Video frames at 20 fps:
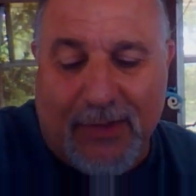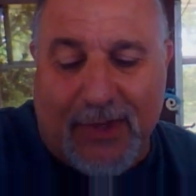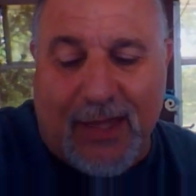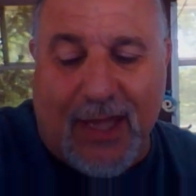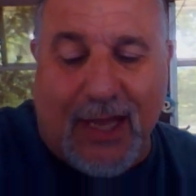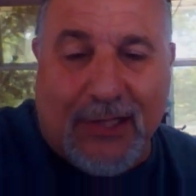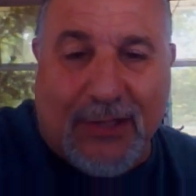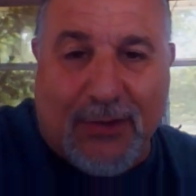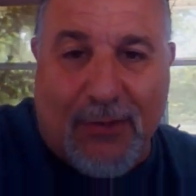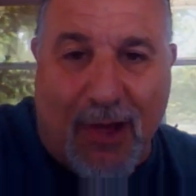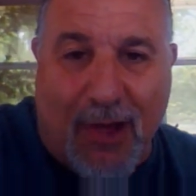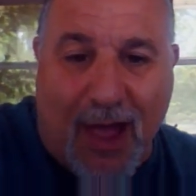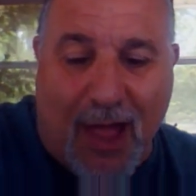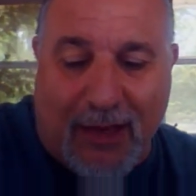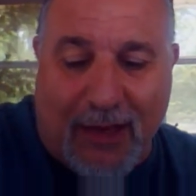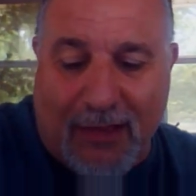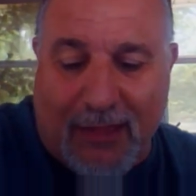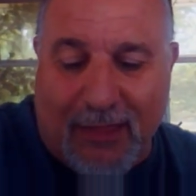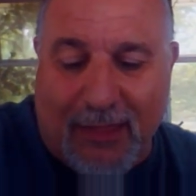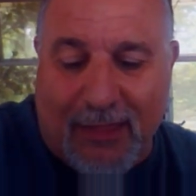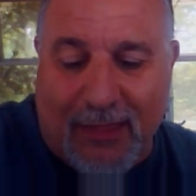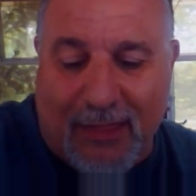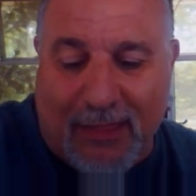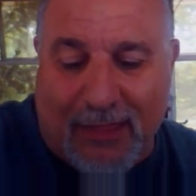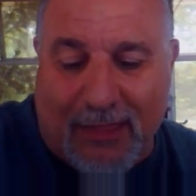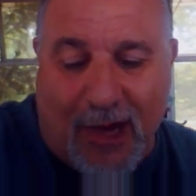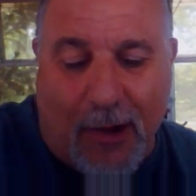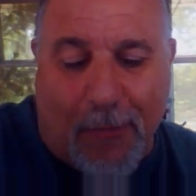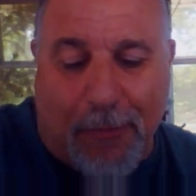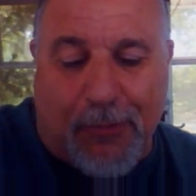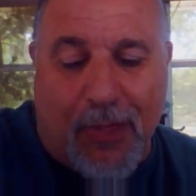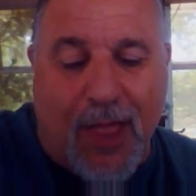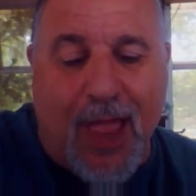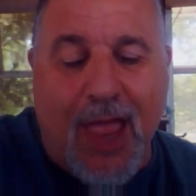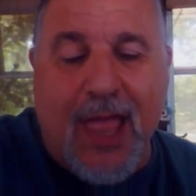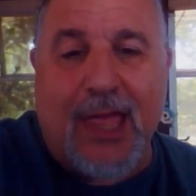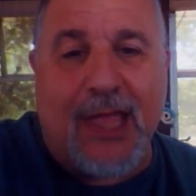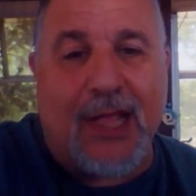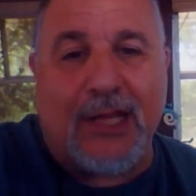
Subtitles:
Guess what? They're playing